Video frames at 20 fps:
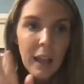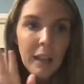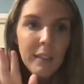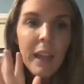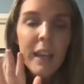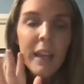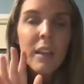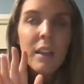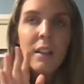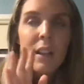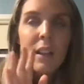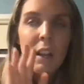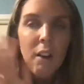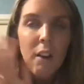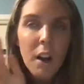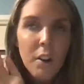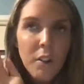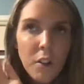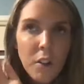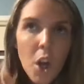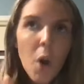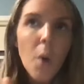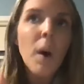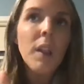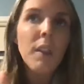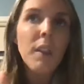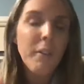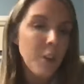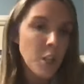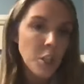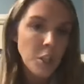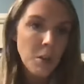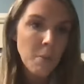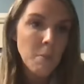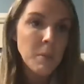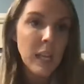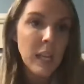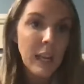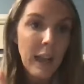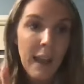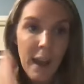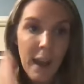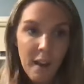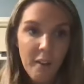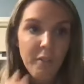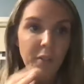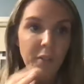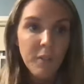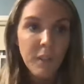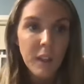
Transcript: like, there are no other friendships like I have,